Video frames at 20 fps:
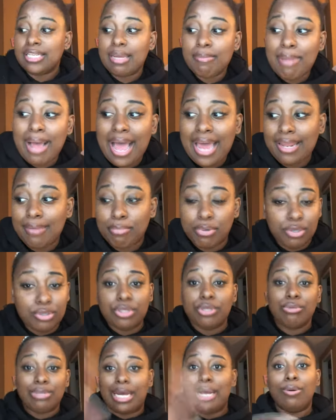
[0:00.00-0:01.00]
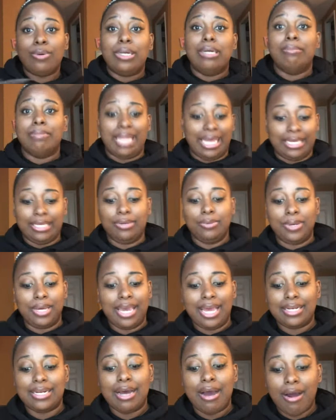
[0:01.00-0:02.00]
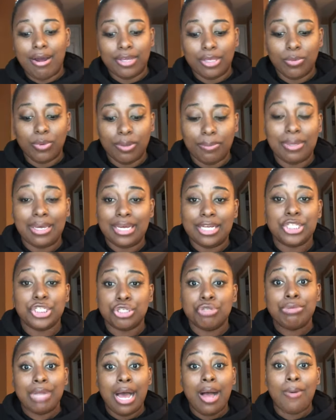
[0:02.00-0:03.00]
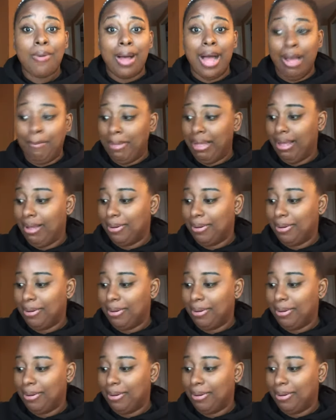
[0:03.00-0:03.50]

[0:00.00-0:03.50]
in your body, boo. You know them. Like, you ain't got to argue with me because you know them,